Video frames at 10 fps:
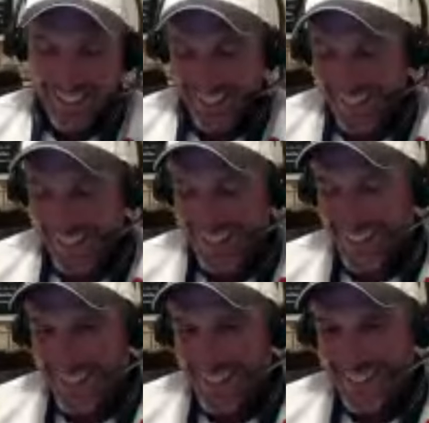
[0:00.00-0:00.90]
there's
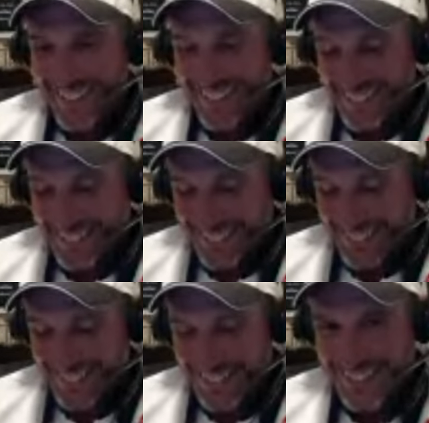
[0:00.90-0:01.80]
times when I don't
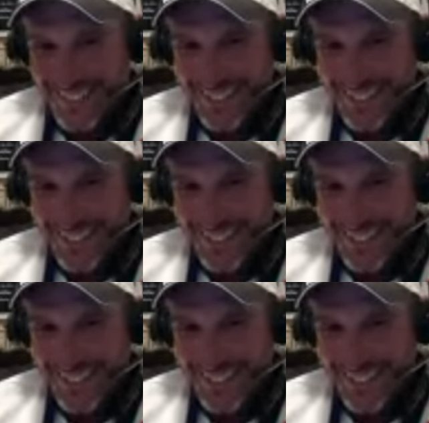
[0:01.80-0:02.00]
think it makes